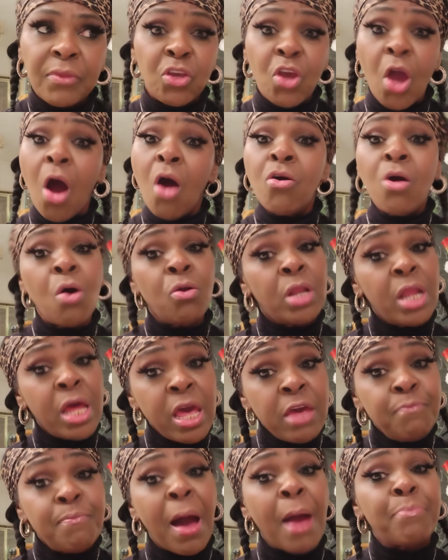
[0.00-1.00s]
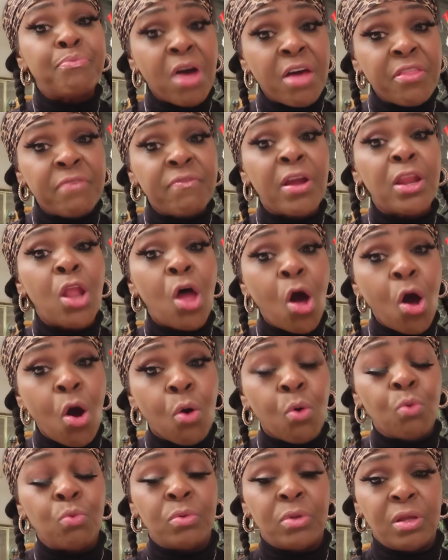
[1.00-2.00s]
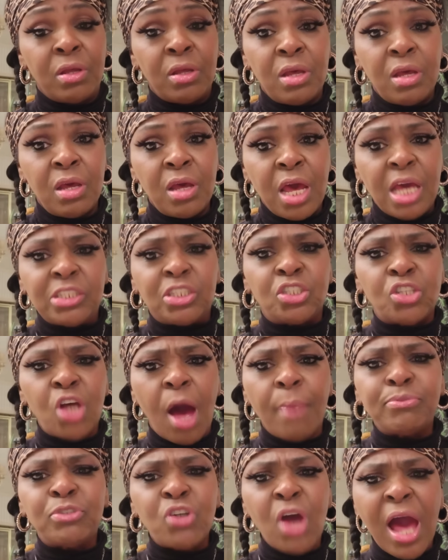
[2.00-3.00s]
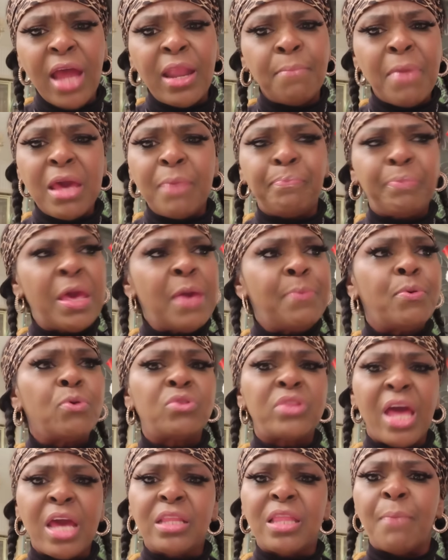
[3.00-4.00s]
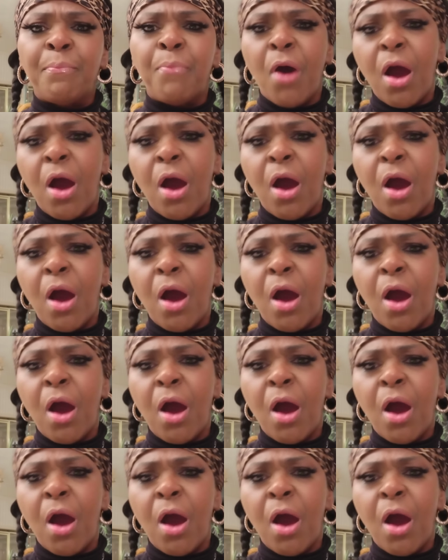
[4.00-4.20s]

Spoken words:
Y'all gonna leave my brother alone and stop trying to make people think that